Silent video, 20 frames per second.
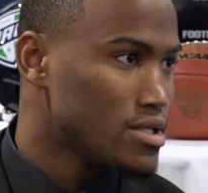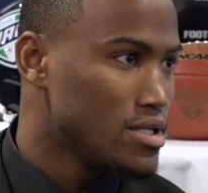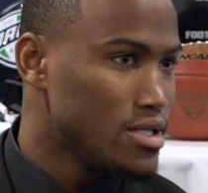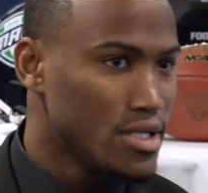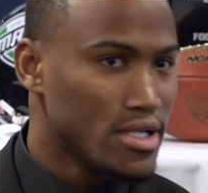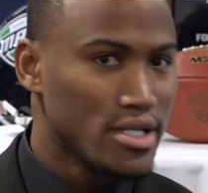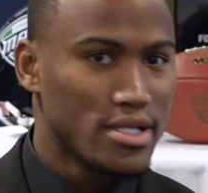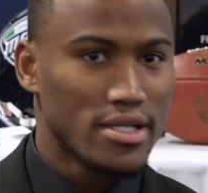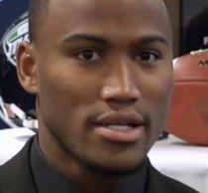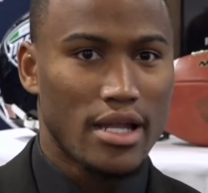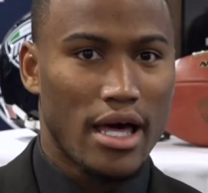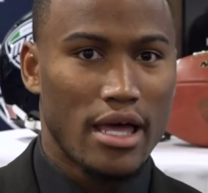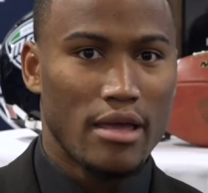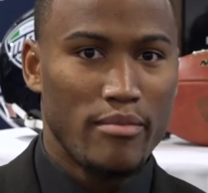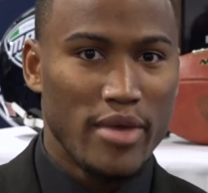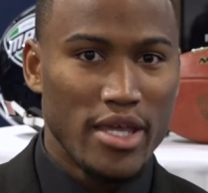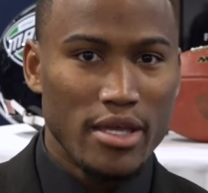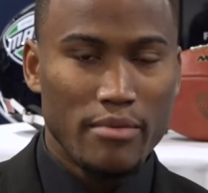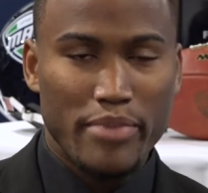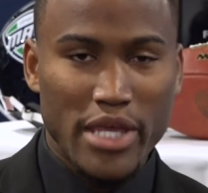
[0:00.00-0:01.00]
good to
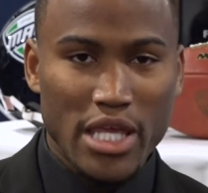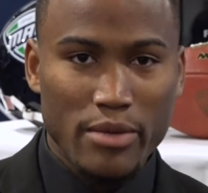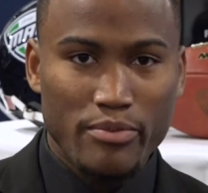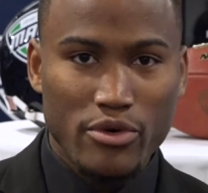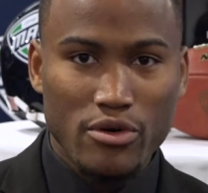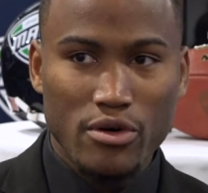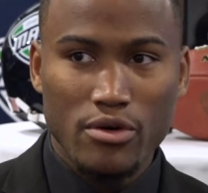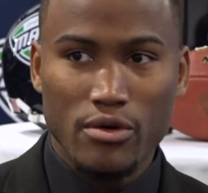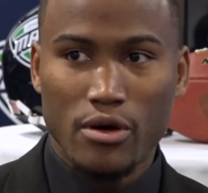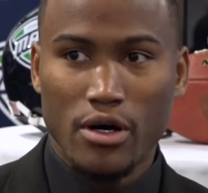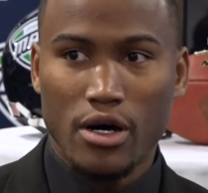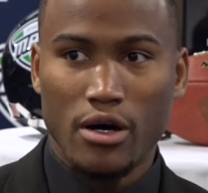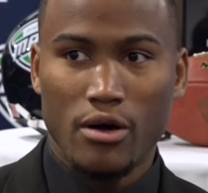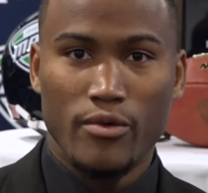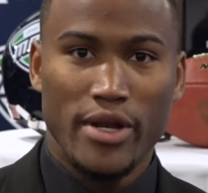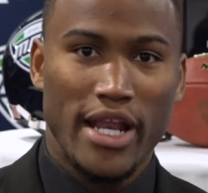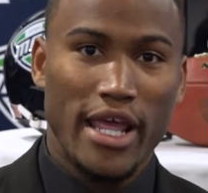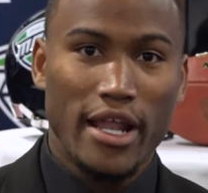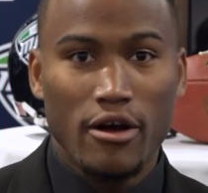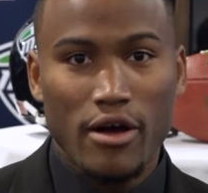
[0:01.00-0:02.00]
like meet people uh,
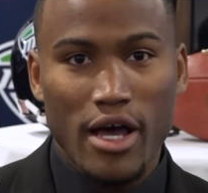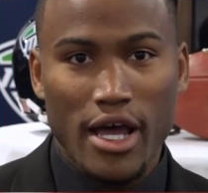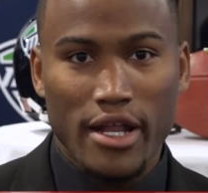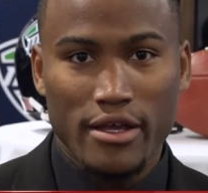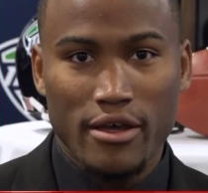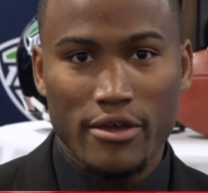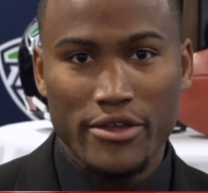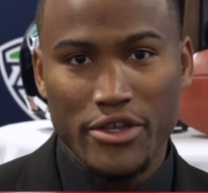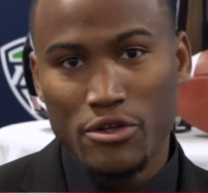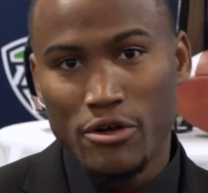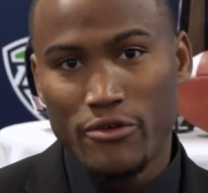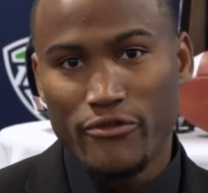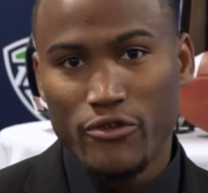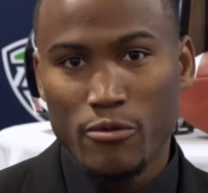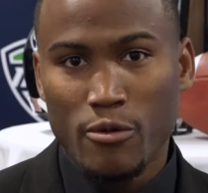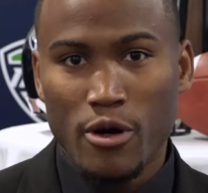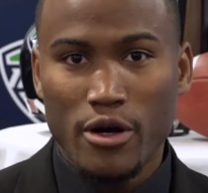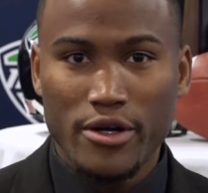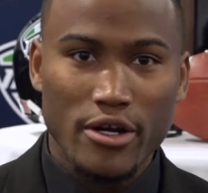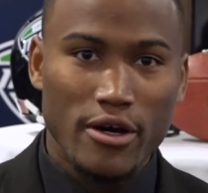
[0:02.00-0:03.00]
when they don't have the
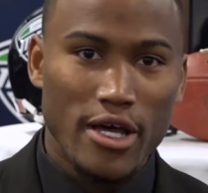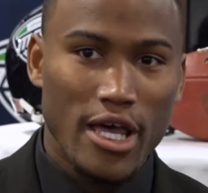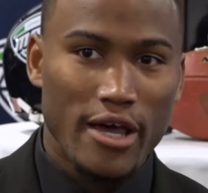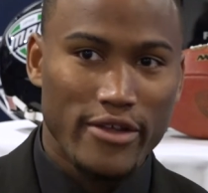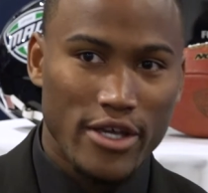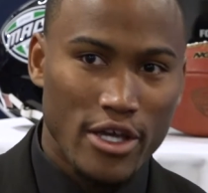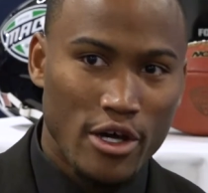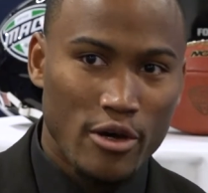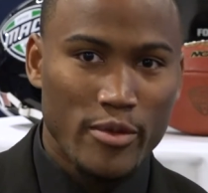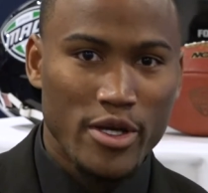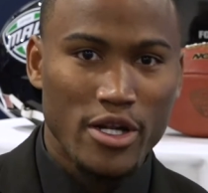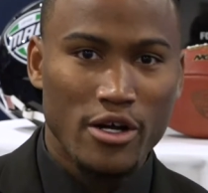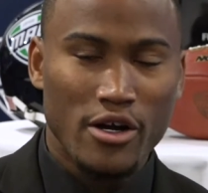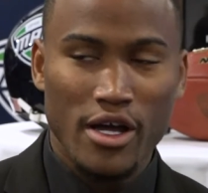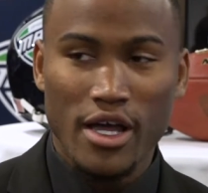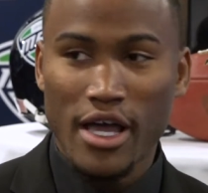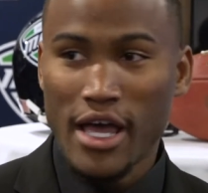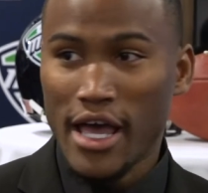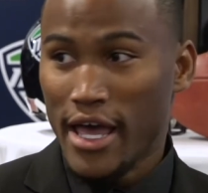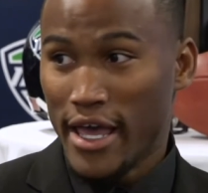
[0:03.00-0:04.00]
uniform on, don't have the helmet
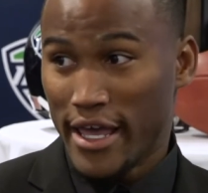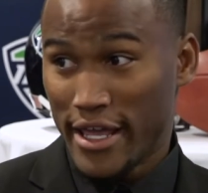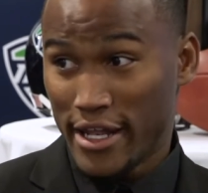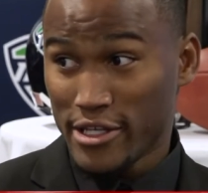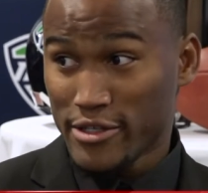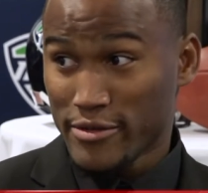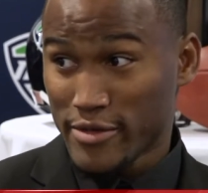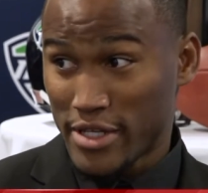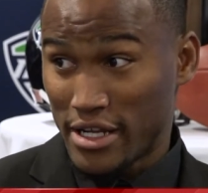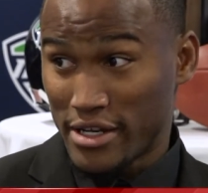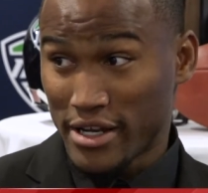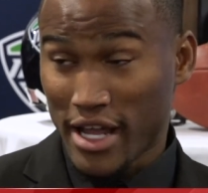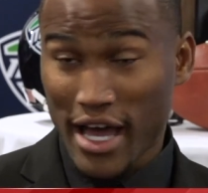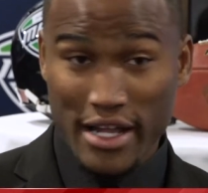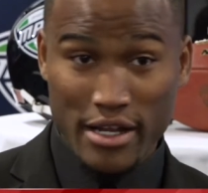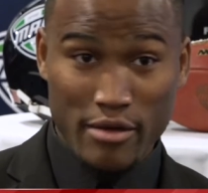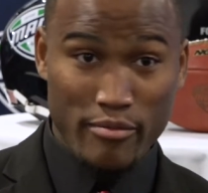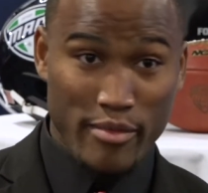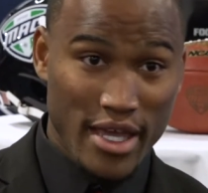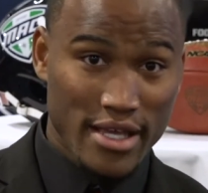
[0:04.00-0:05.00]
on, and it's a
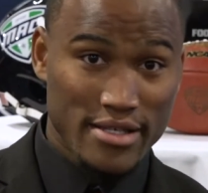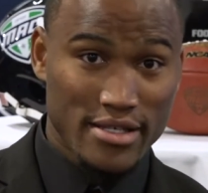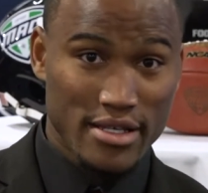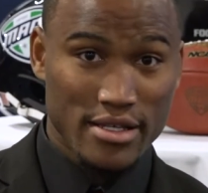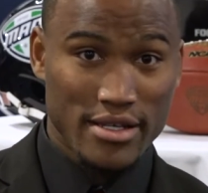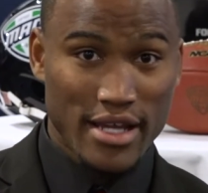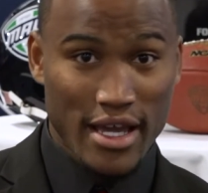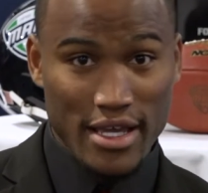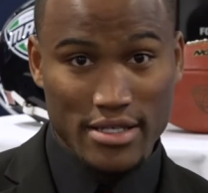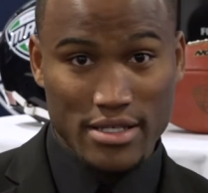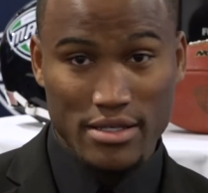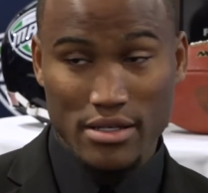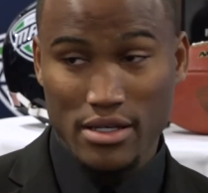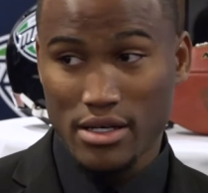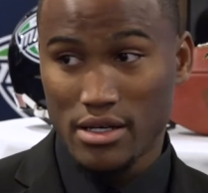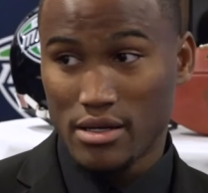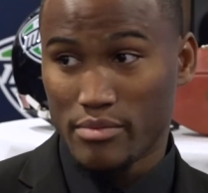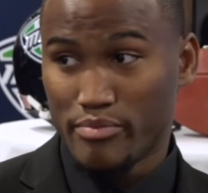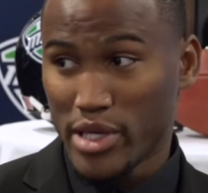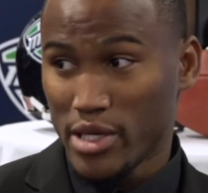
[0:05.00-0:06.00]
lot of amazing, nice
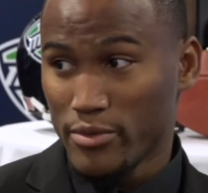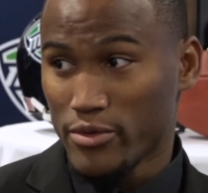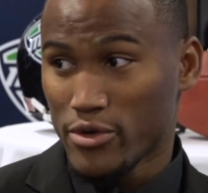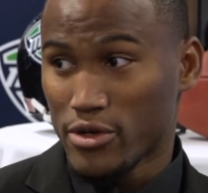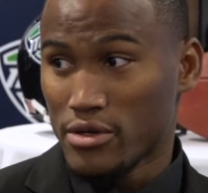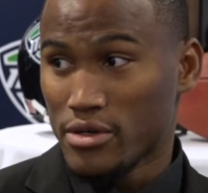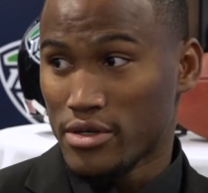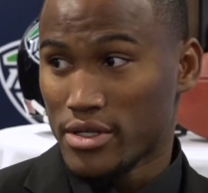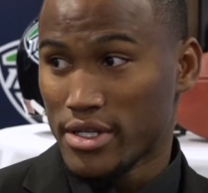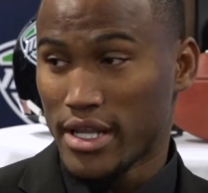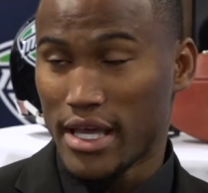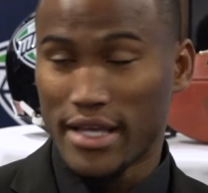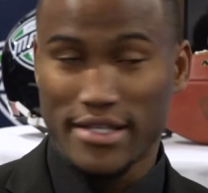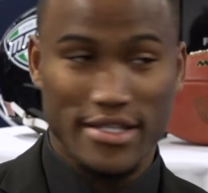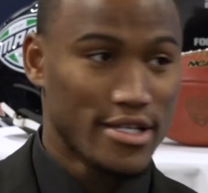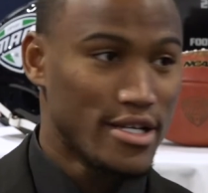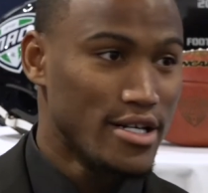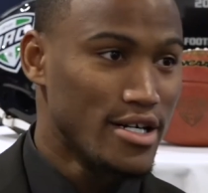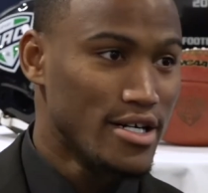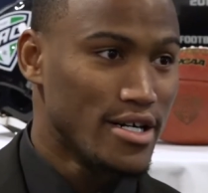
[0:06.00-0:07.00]
uh, people
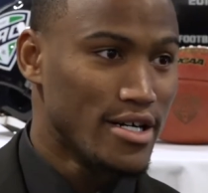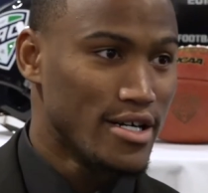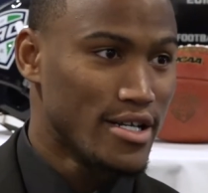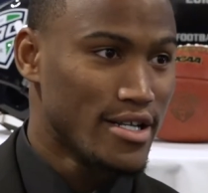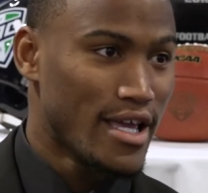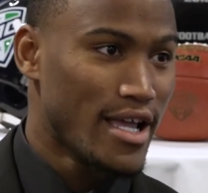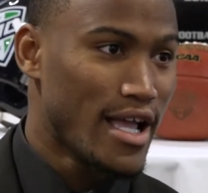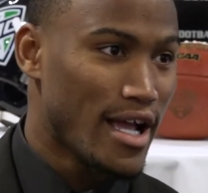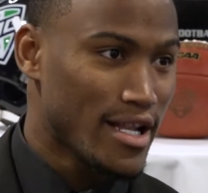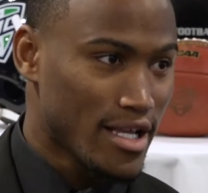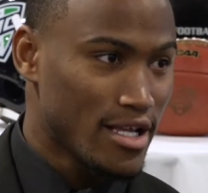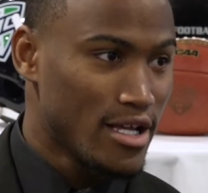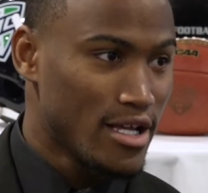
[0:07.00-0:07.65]
that's that got to